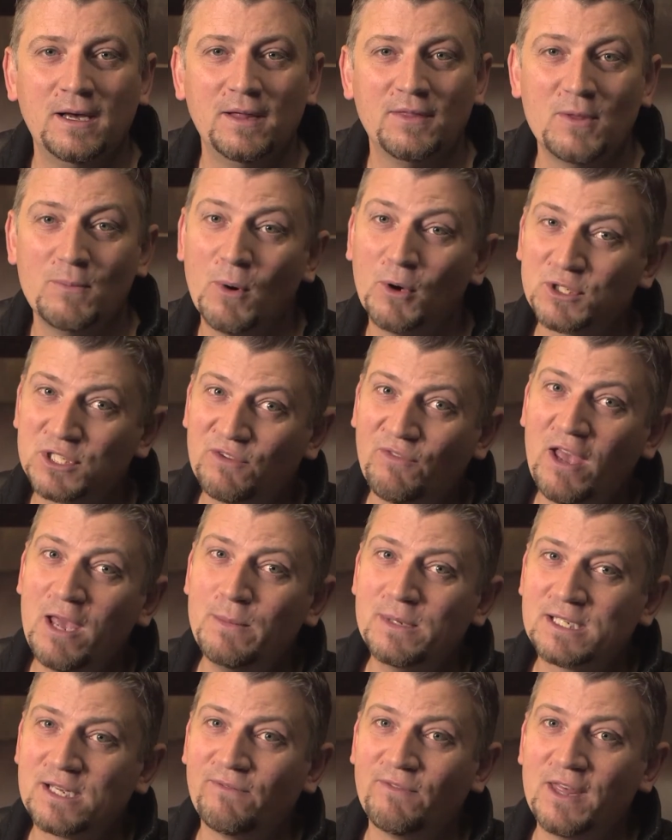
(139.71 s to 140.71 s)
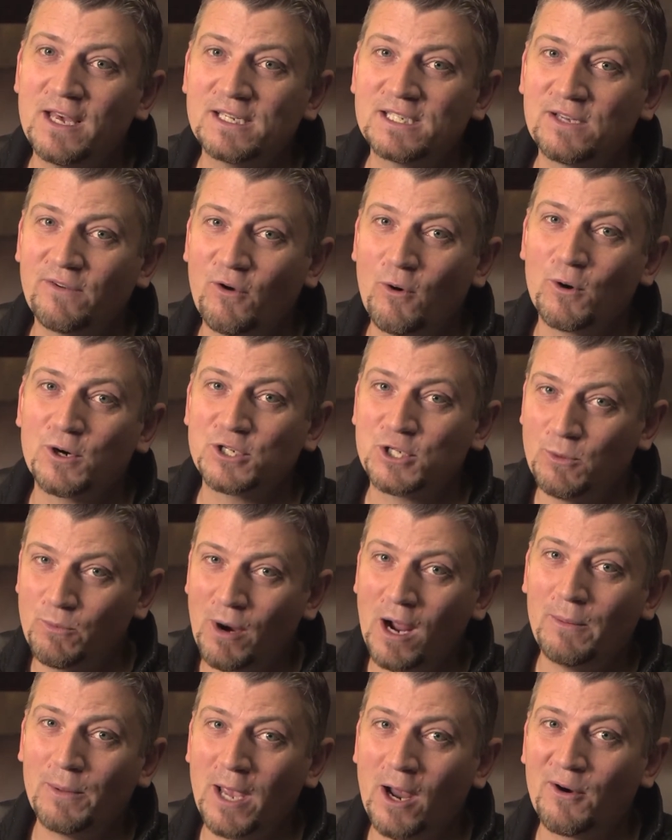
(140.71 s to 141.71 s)
The most famous of this, of course, you
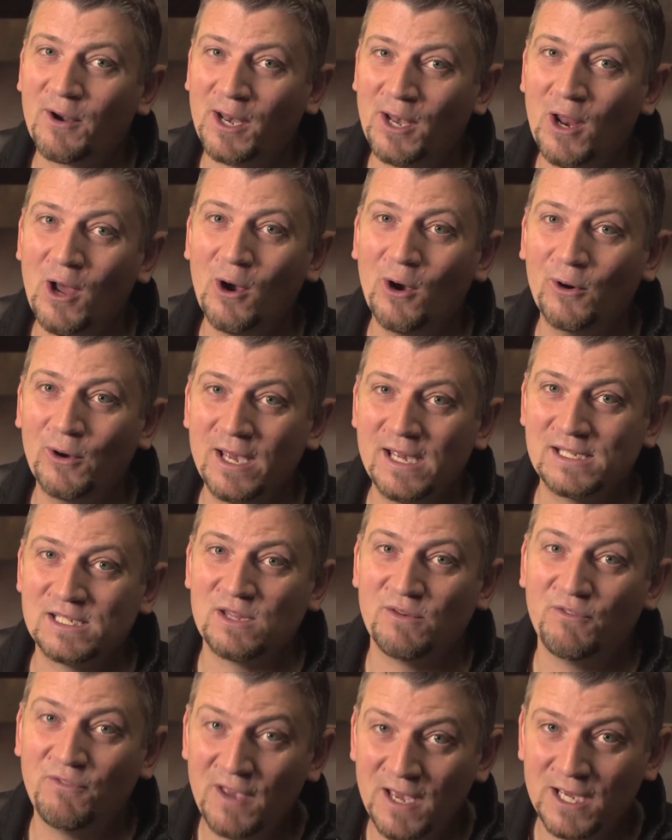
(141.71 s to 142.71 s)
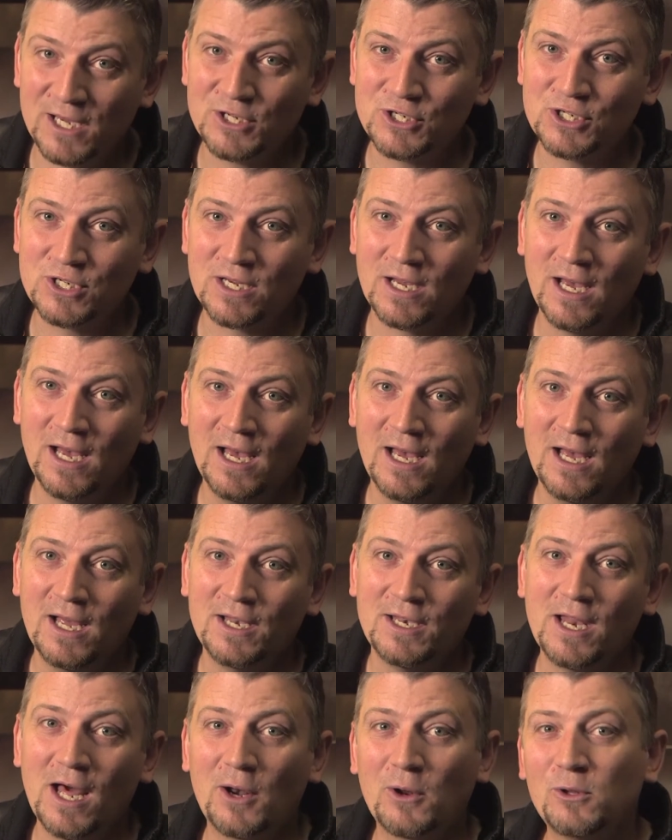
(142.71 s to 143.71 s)
probably already know, is the fish.
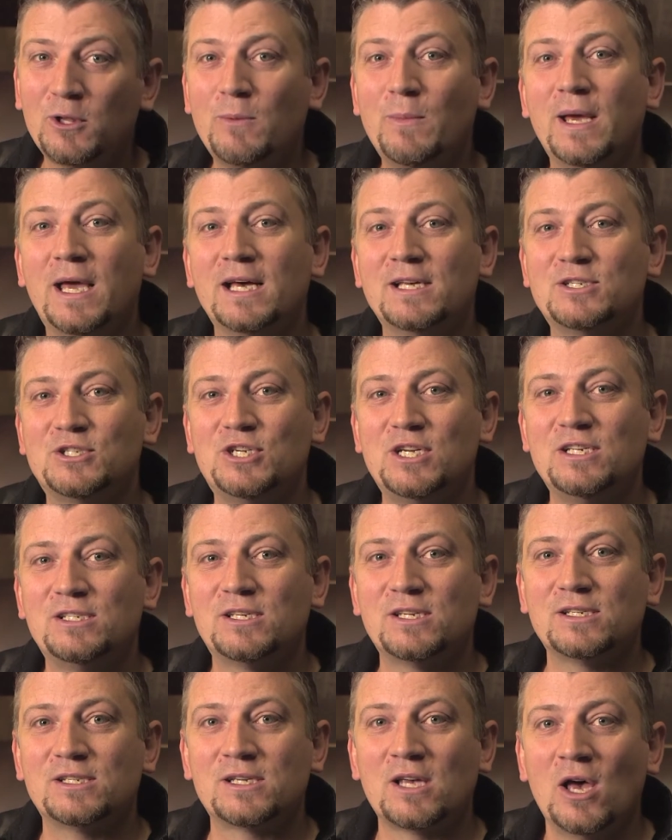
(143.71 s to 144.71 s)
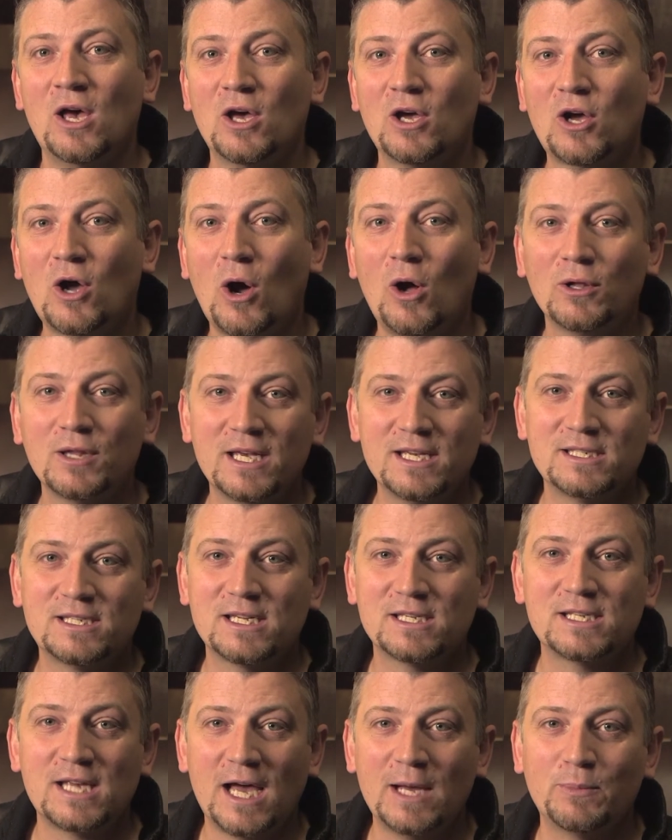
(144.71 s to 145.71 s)
Not only because Jesus called his
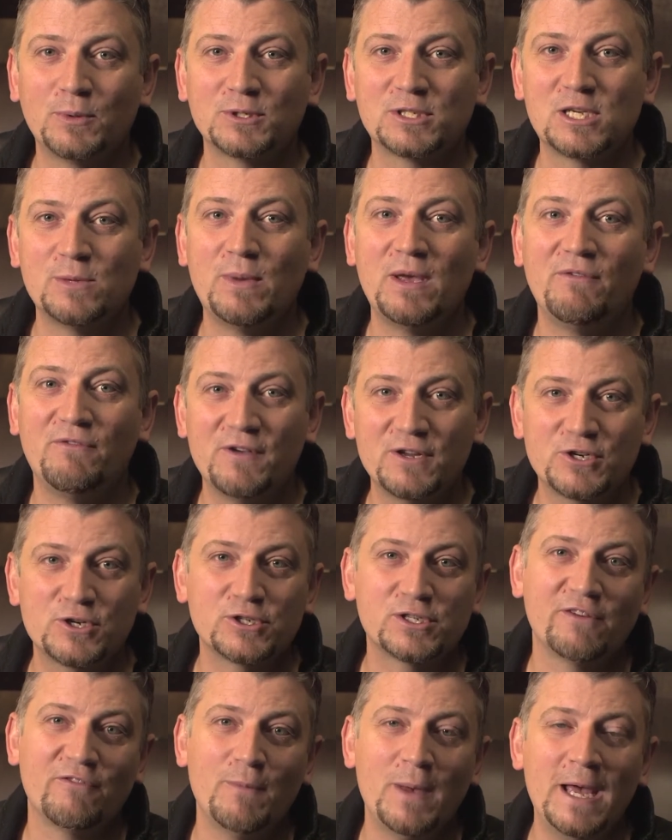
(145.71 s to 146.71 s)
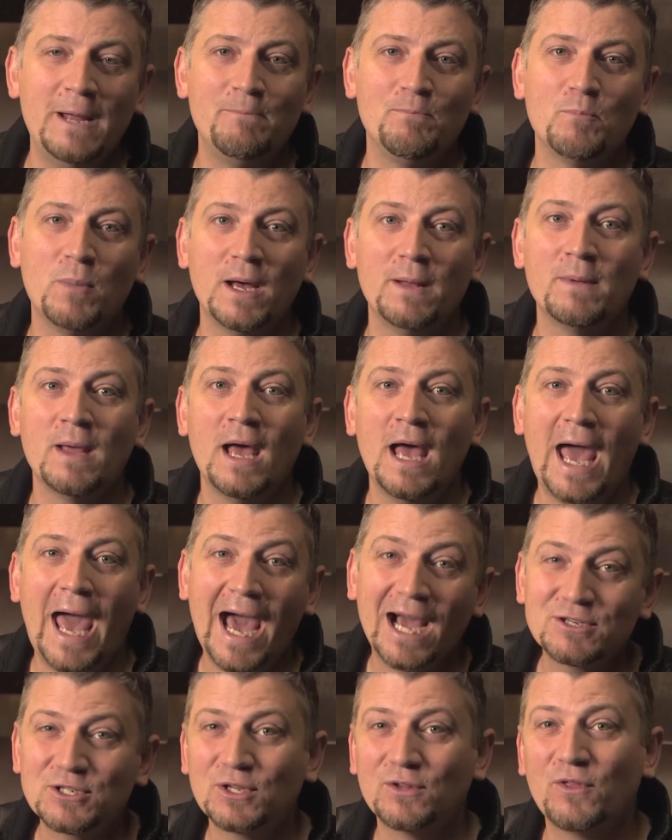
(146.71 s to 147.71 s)
disciples to be fishers of men, but
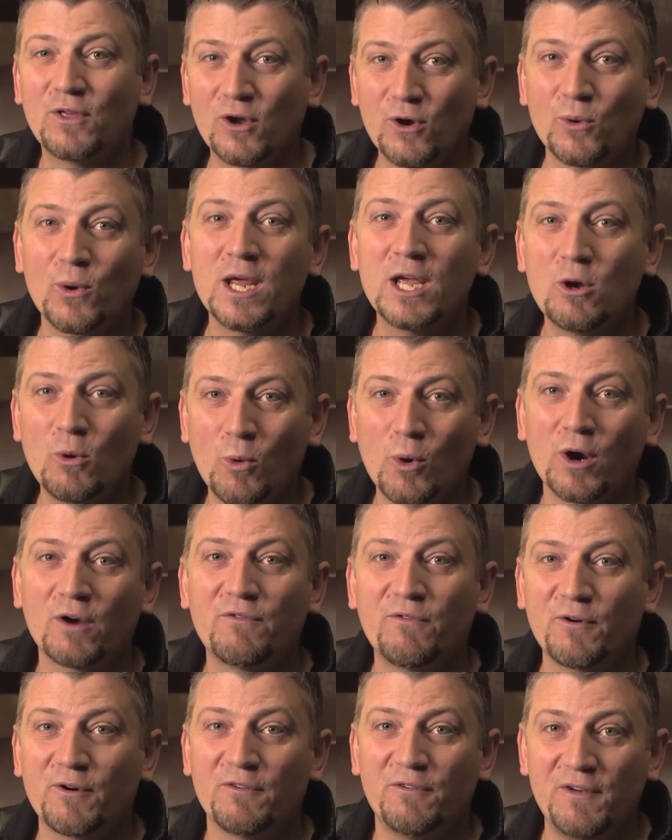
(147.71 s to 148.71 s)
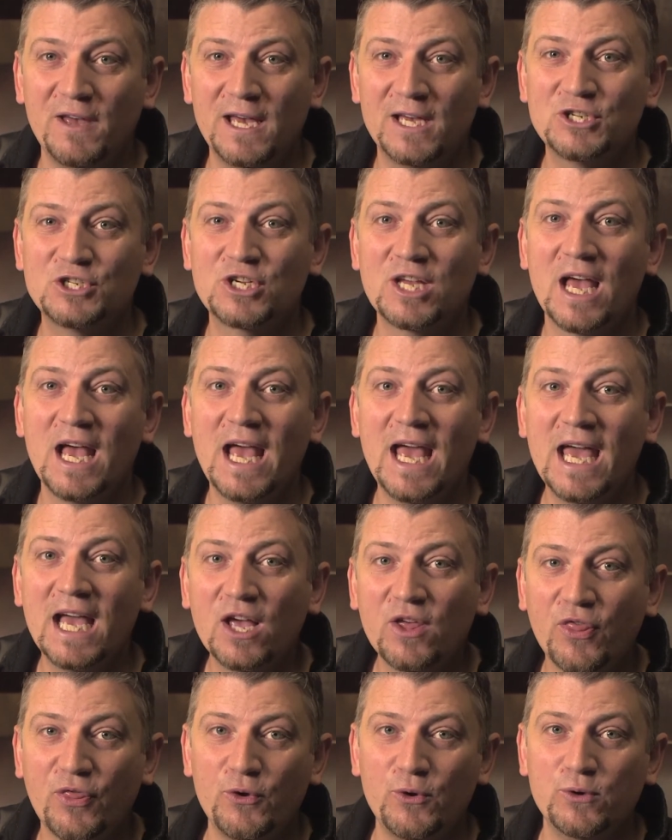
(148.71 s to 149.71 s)
actually the Greek word for fish,
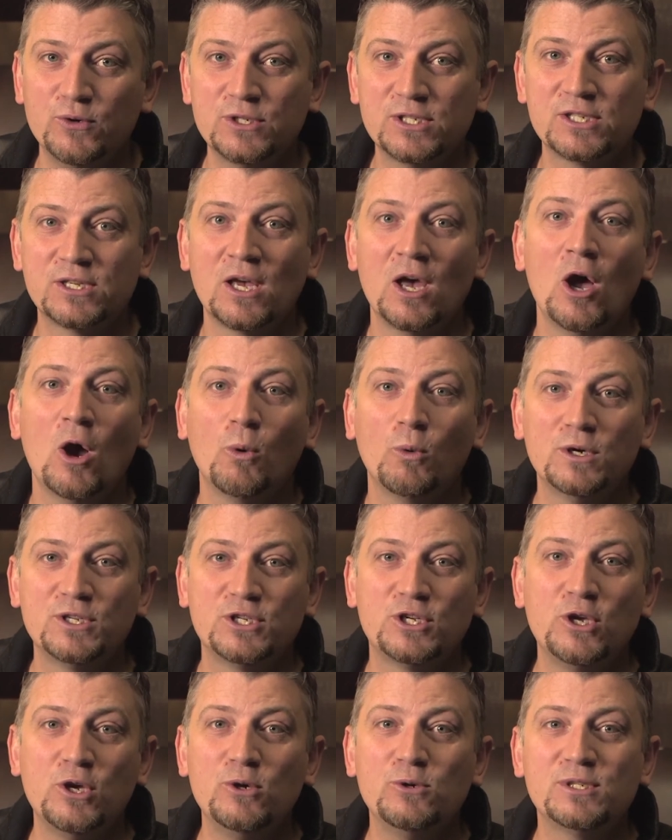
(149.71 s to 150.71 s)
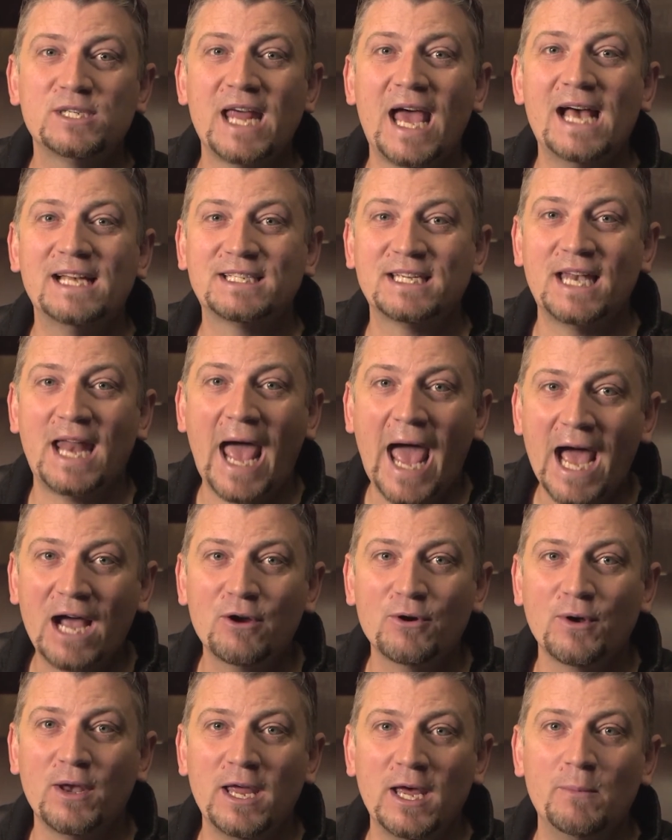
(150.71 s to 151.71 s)
ichthus, was used as an
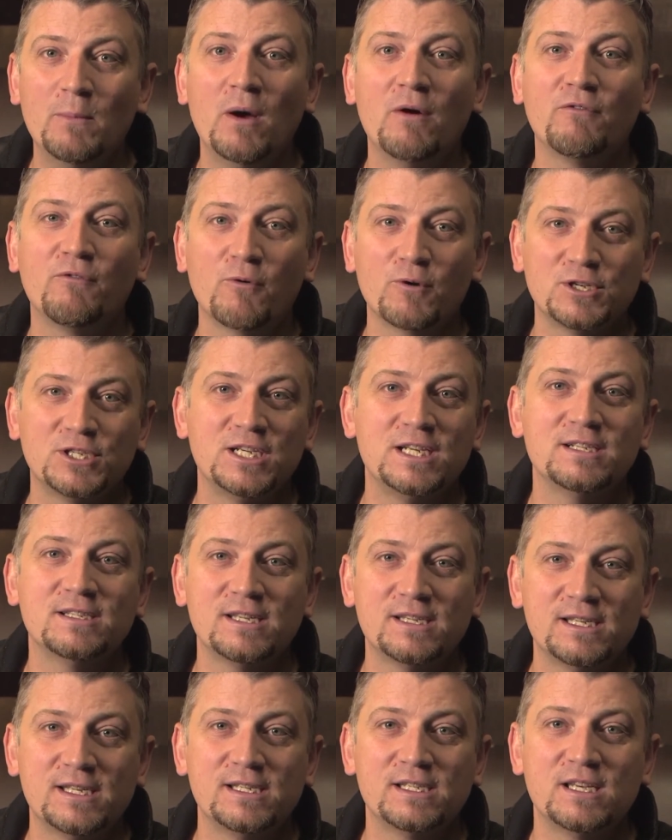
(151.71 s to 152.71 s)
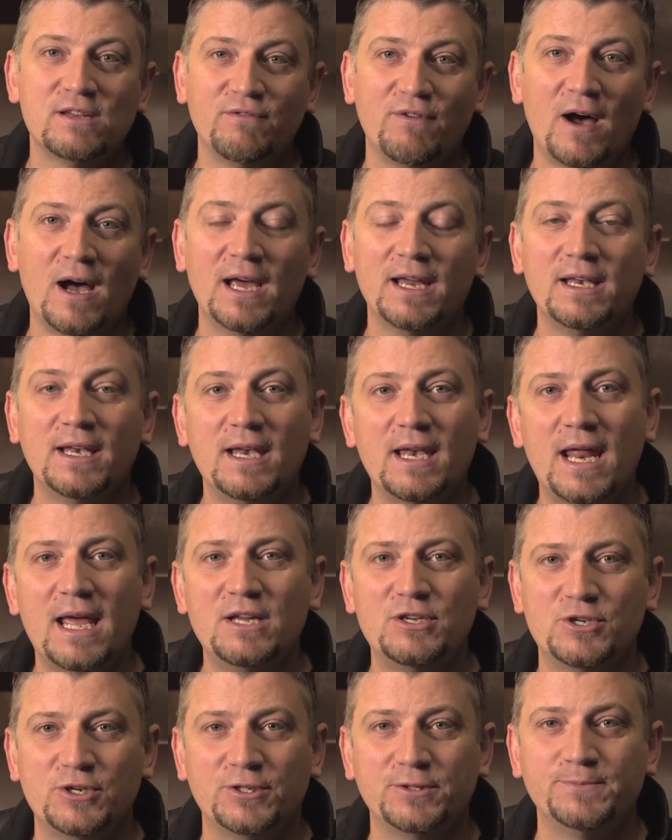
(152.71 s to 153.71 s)
acronym for Jesus' divine
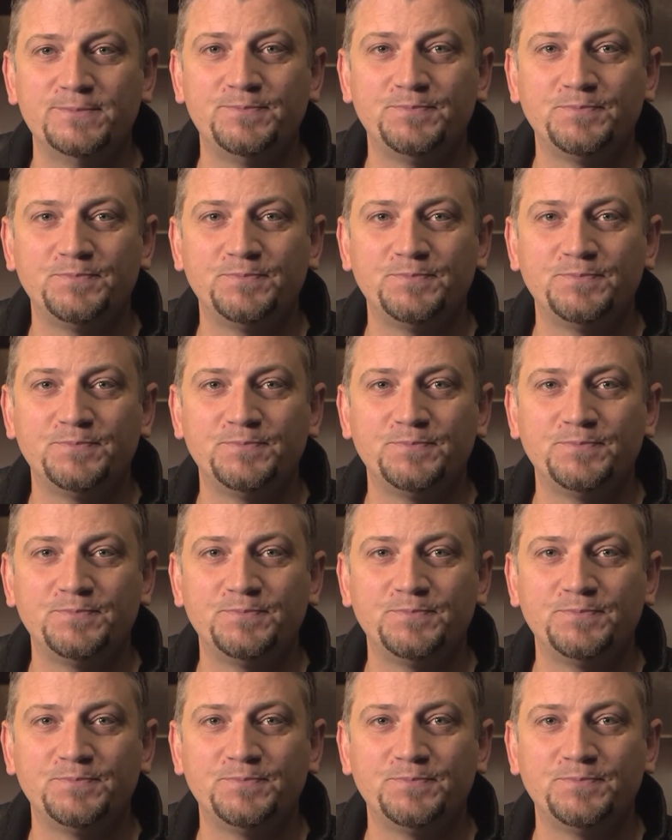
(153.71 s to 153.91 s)
nature.